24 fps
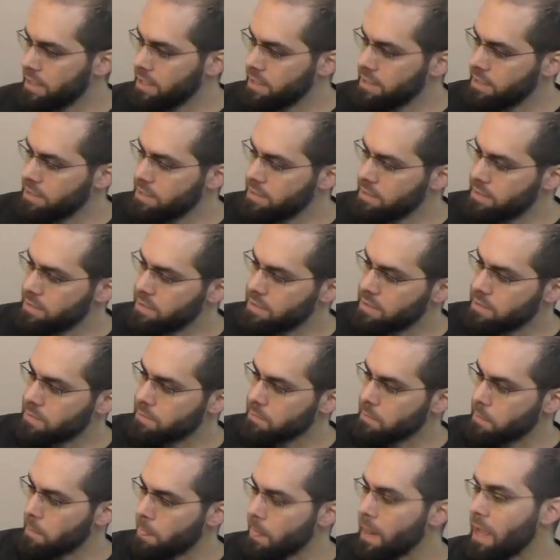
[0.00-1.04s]
is
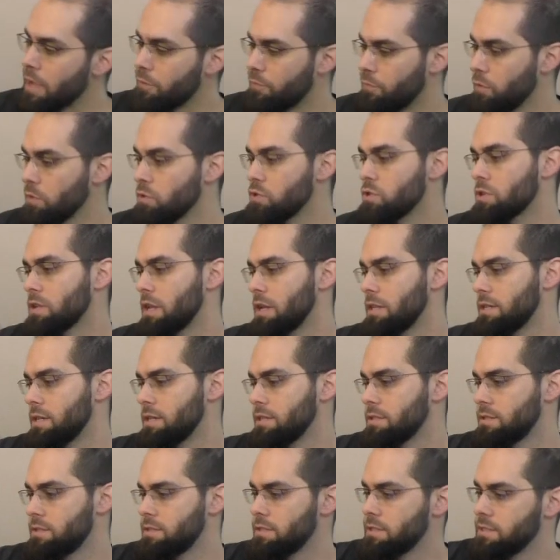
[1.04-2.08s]
functionally there
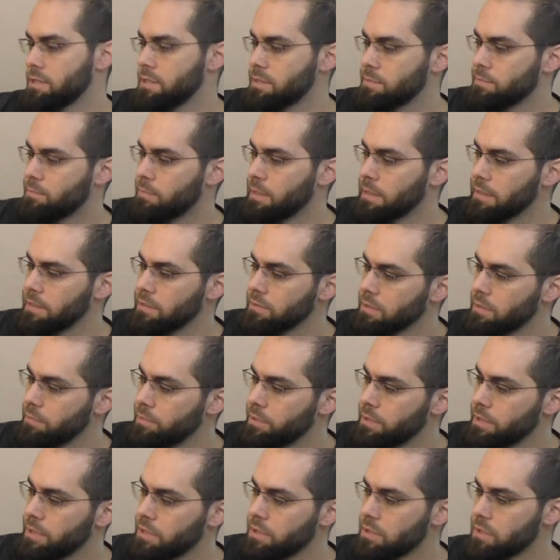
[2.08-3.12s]
is this button up
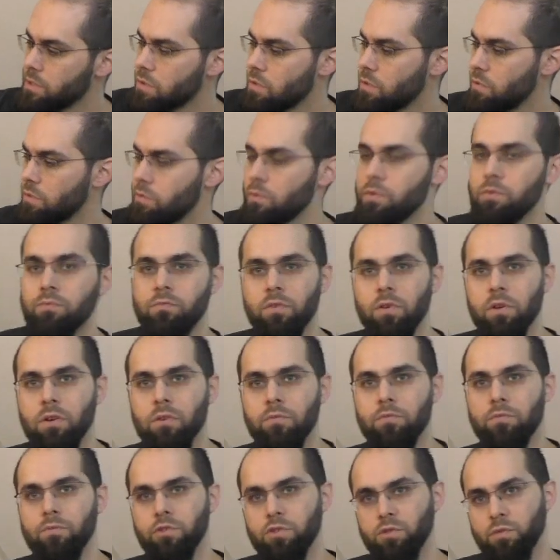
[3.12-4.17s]
here, so
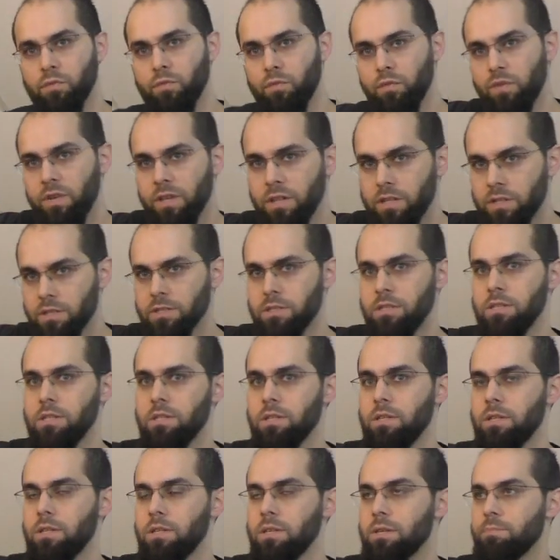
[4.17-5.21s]
to feed
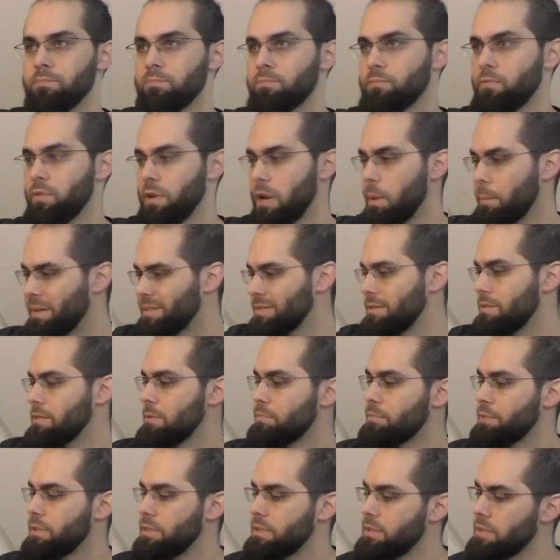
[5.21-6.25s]
the filament in the
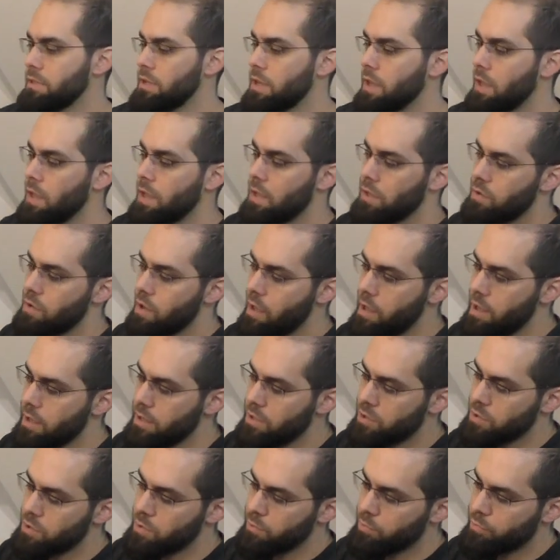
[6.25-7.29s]
printer you
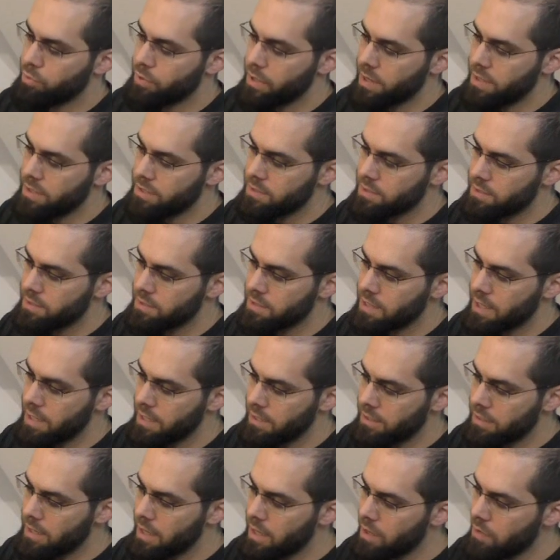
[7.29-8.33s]
had to press this guy
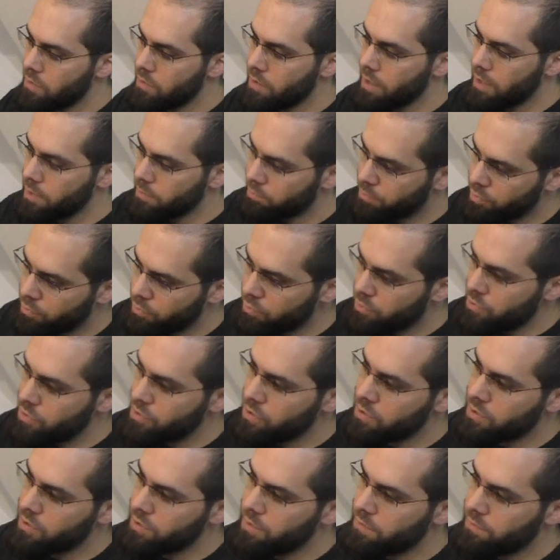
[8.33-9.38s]
down and
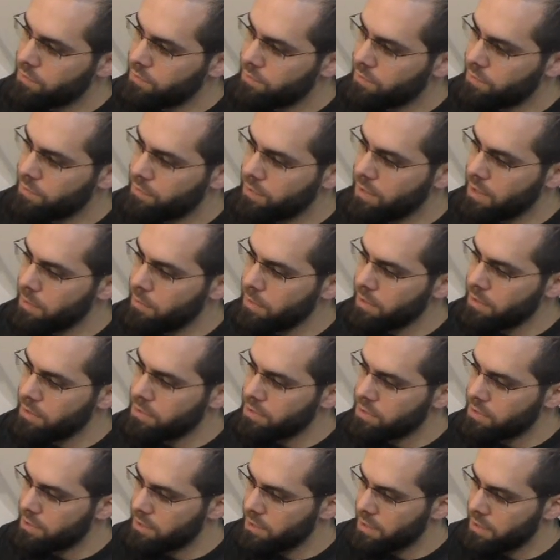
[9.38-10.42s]
push the
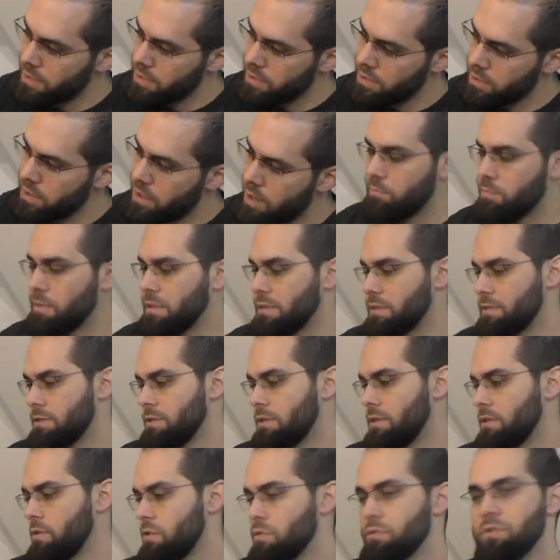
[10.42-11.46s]
filament in here, but
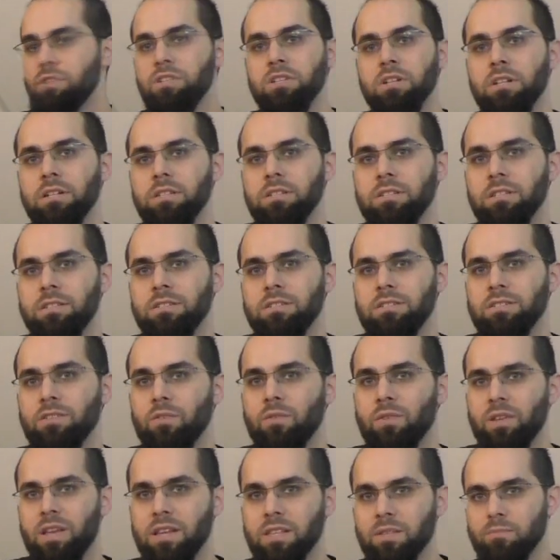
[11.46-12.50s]
originally it's
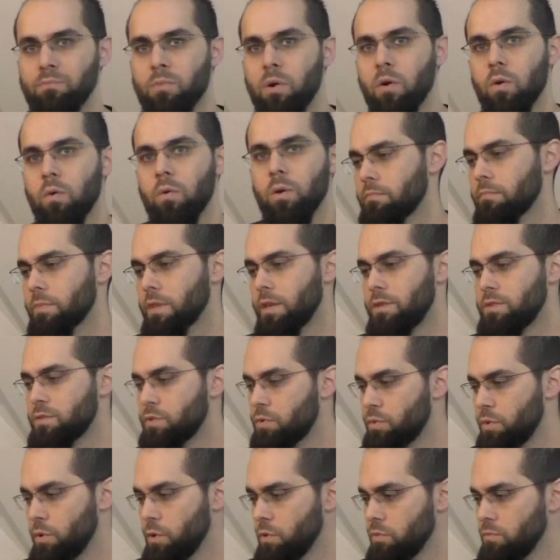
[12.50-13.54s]
only a small
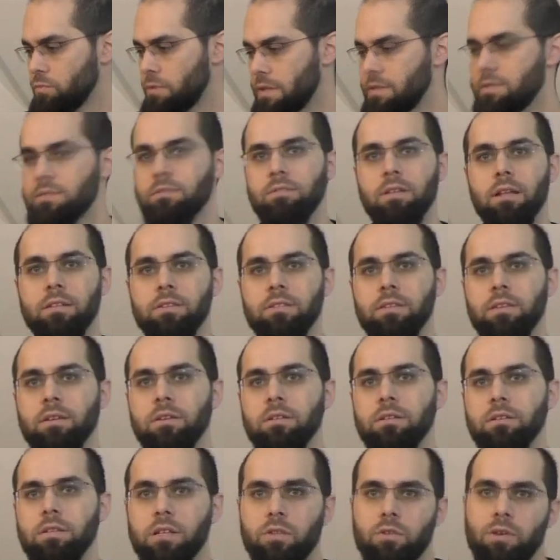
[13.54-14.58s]
screw that's
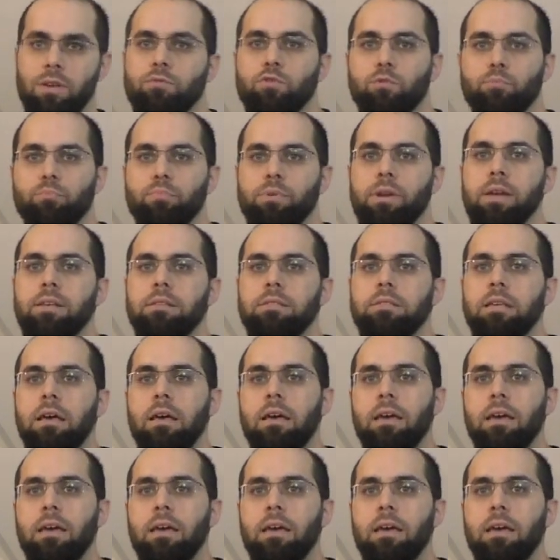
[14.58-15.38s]
here that you have to press,